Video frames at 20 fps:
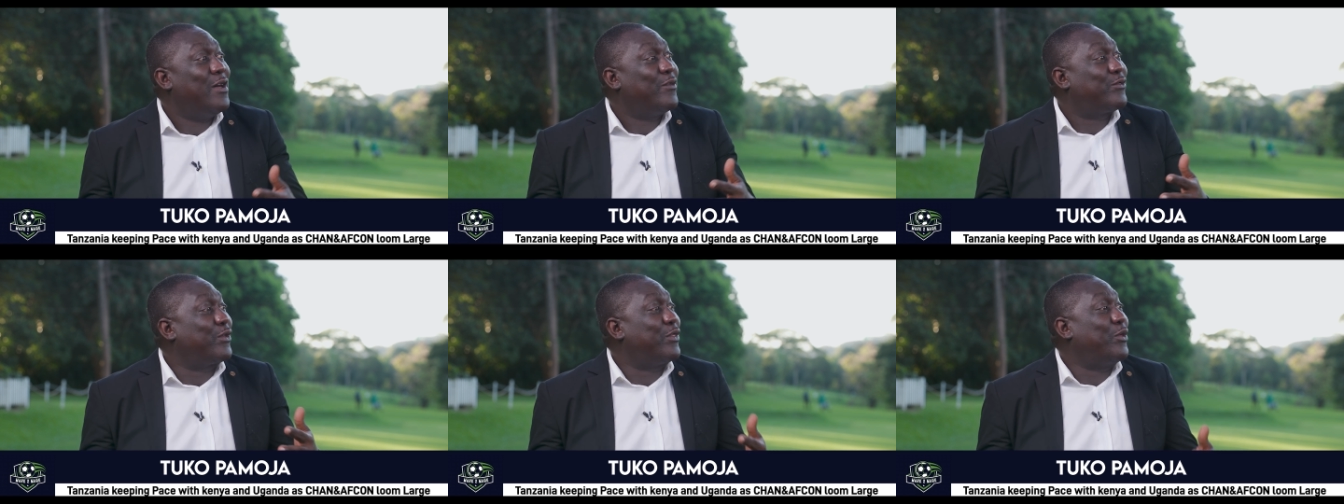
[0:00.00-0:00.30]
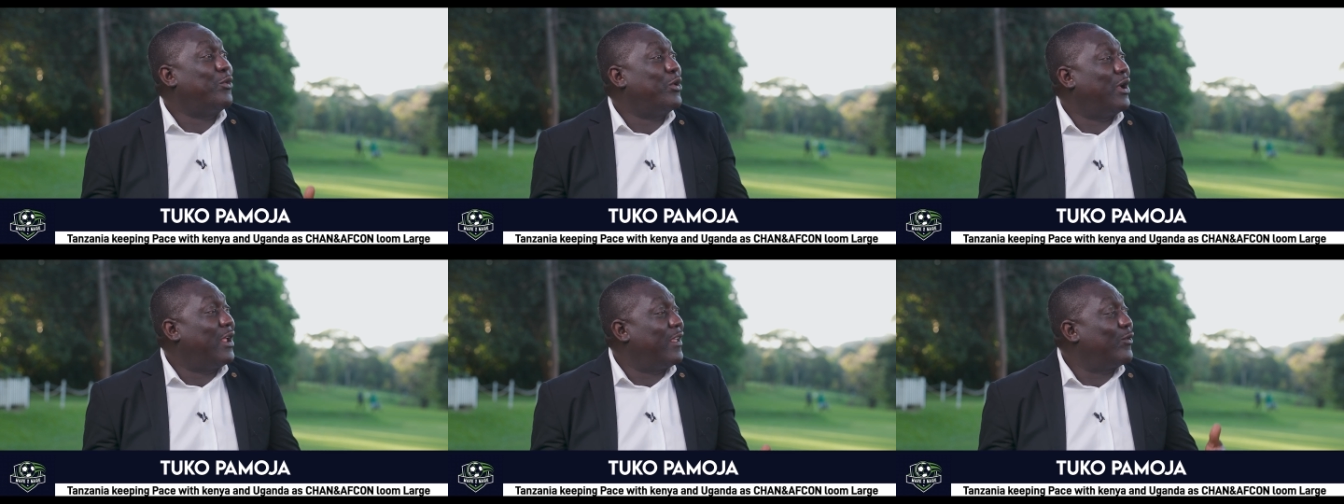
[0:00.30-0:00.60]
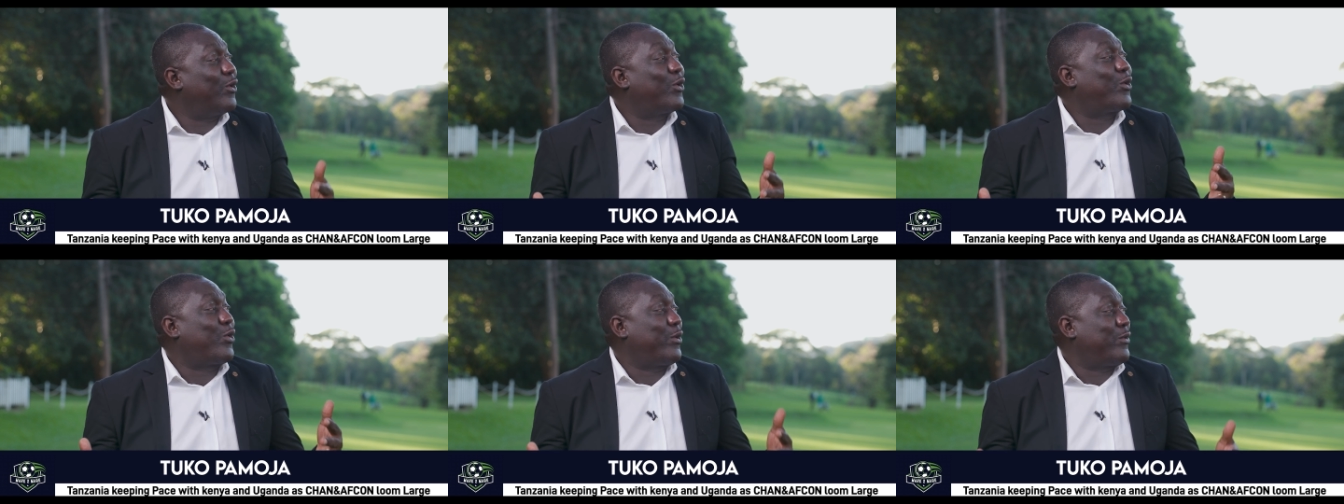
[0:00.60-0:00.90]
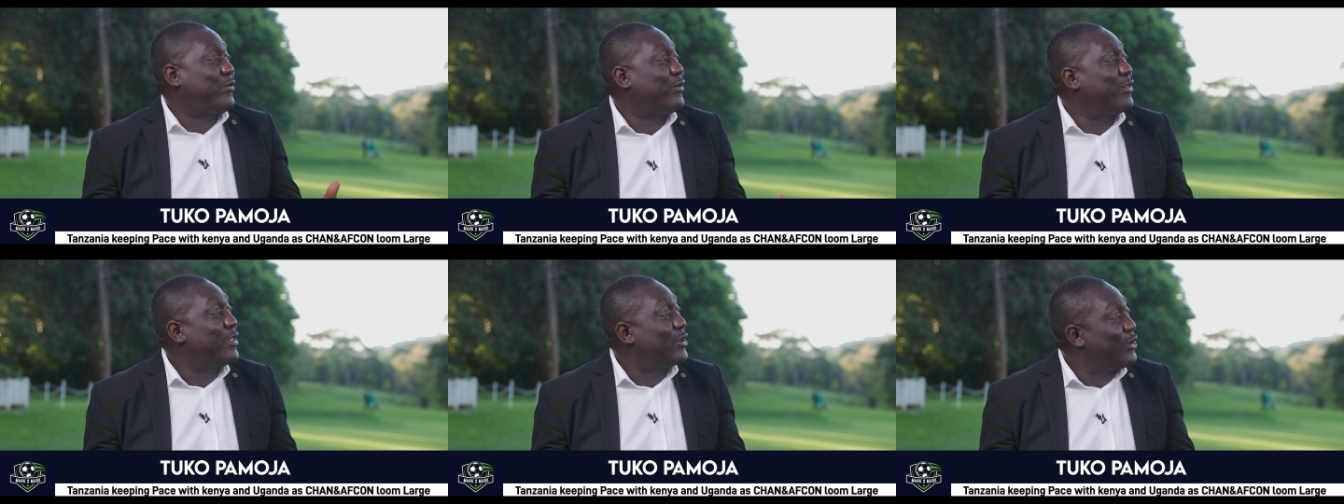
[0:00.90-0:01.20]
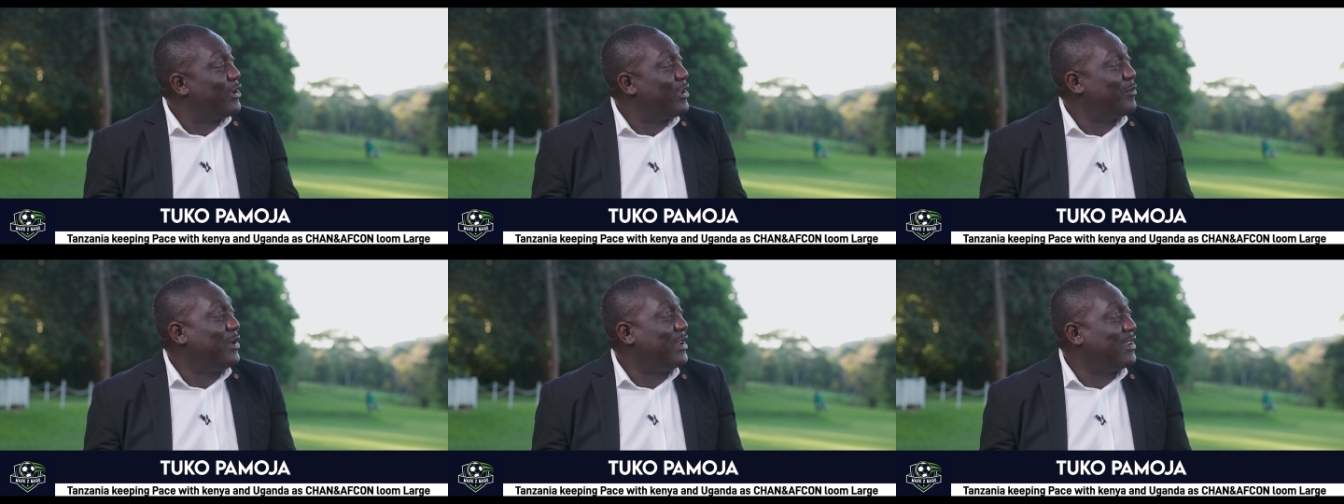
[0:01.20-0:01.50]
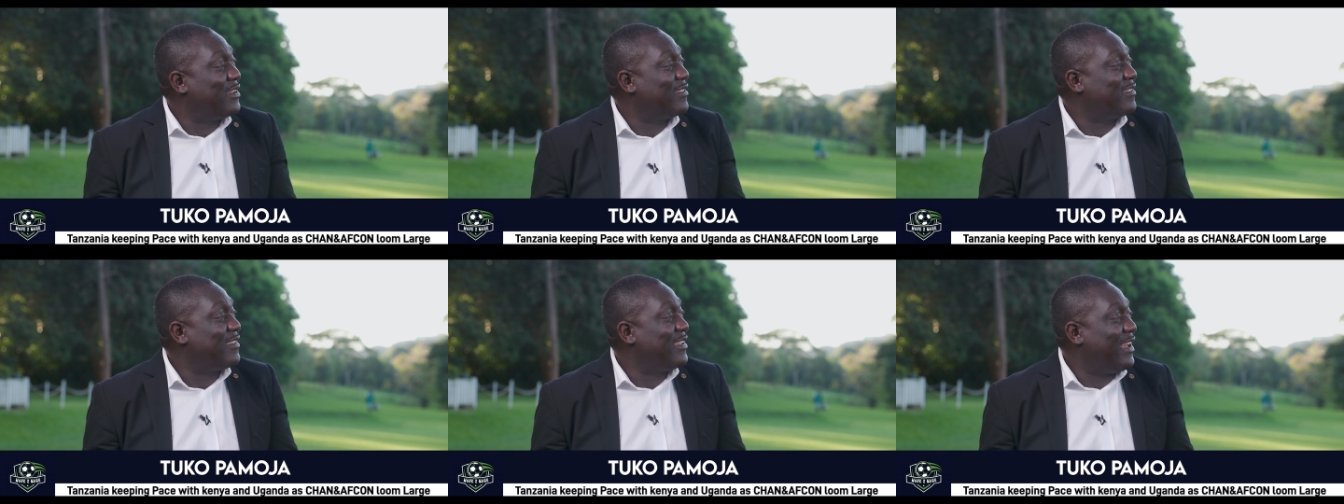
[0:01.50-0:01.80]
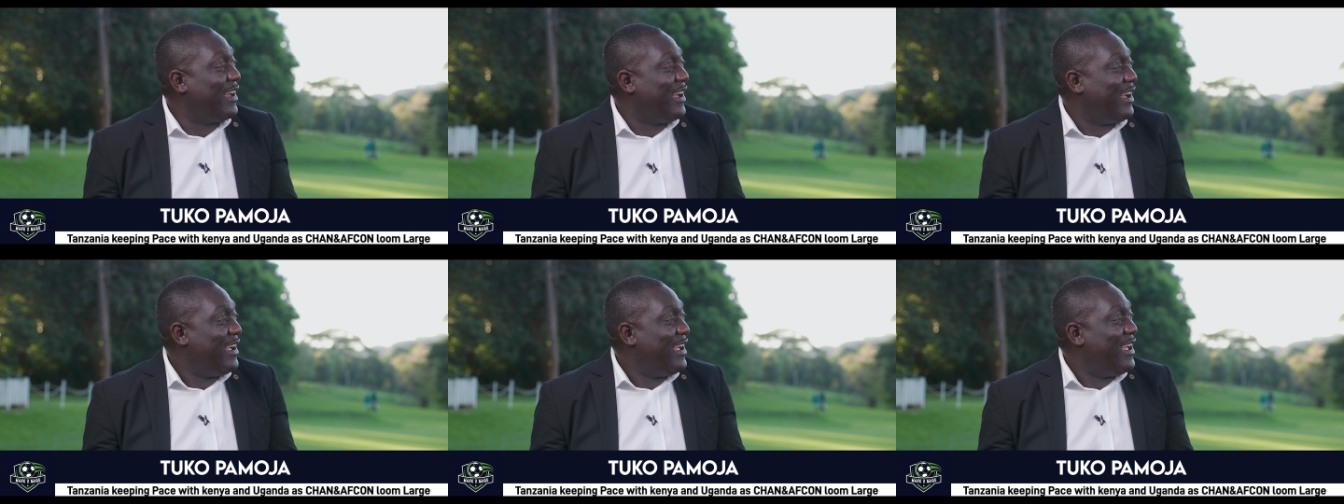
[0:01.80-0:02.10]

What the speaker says: so they realize, oh, so the tournament is here.